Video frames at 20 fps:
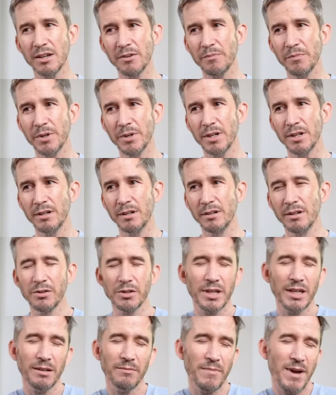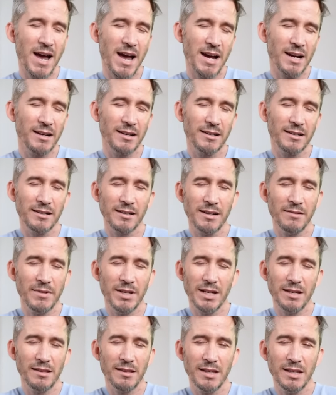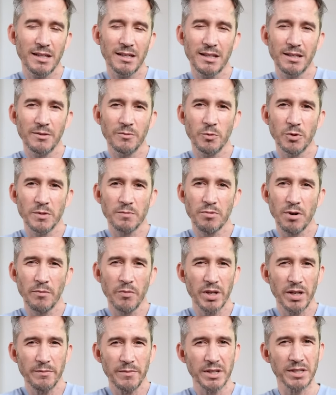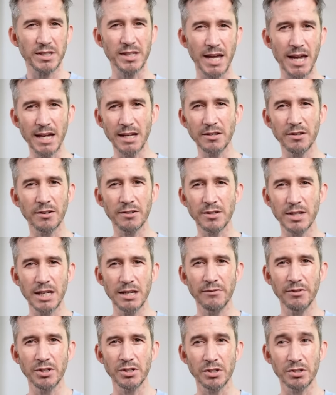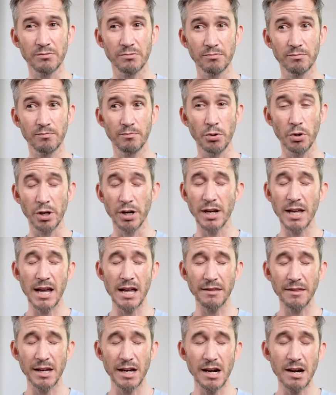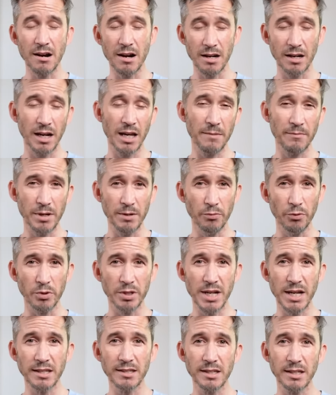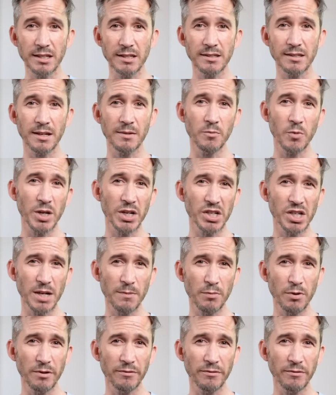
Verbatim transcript: But looking back, I mean, I think it was probably a mistake not to even just put it out there and let people test it in some way, shape or